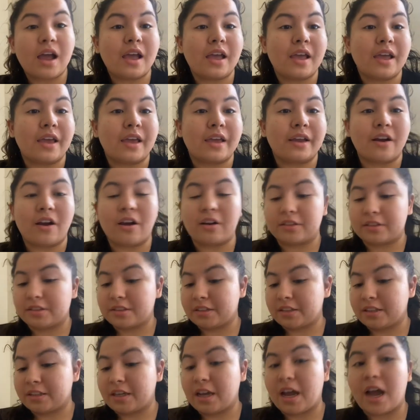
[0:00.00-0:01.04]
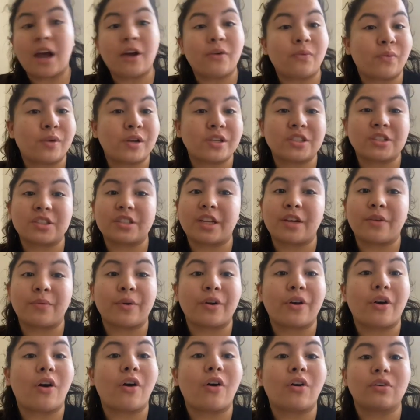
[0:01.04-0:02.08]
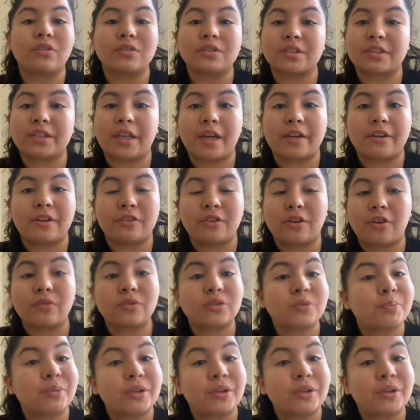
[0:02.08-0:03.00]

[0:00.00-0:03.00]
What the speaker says: and honestly, I wish they were all standalones,